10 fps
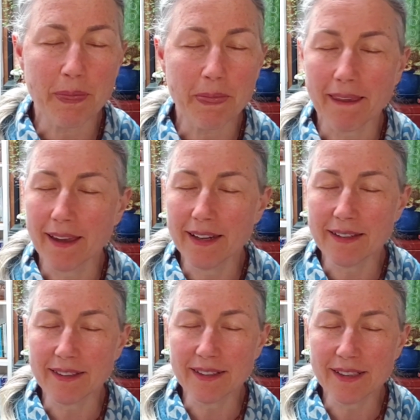
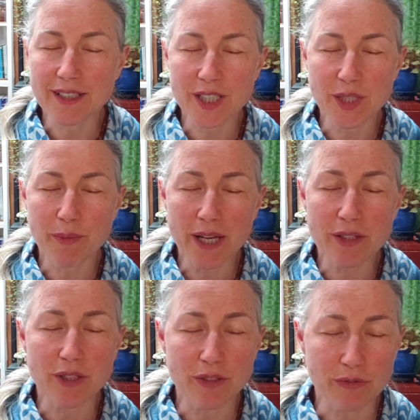Anything that doesn't
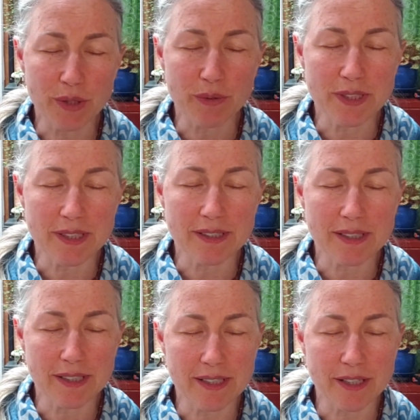match these frequencies
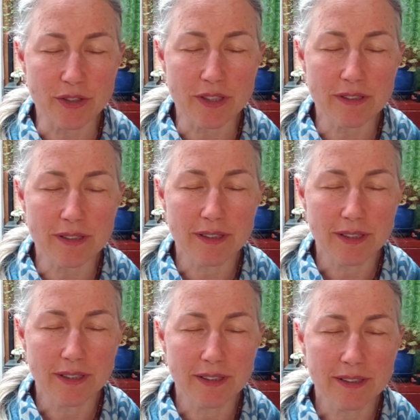and intentions
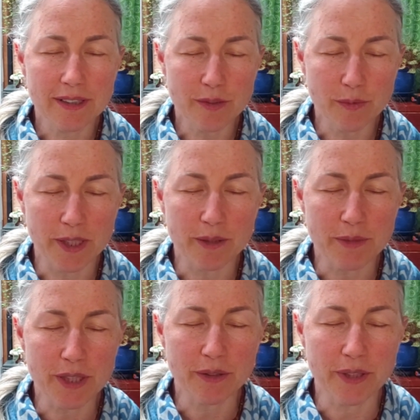is welcome
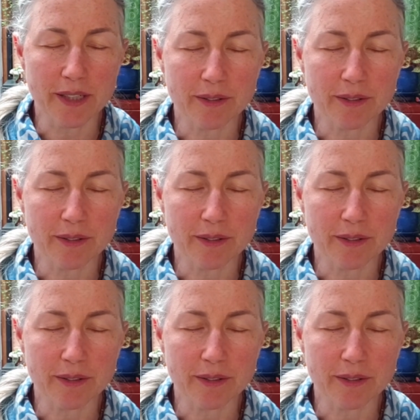to go now.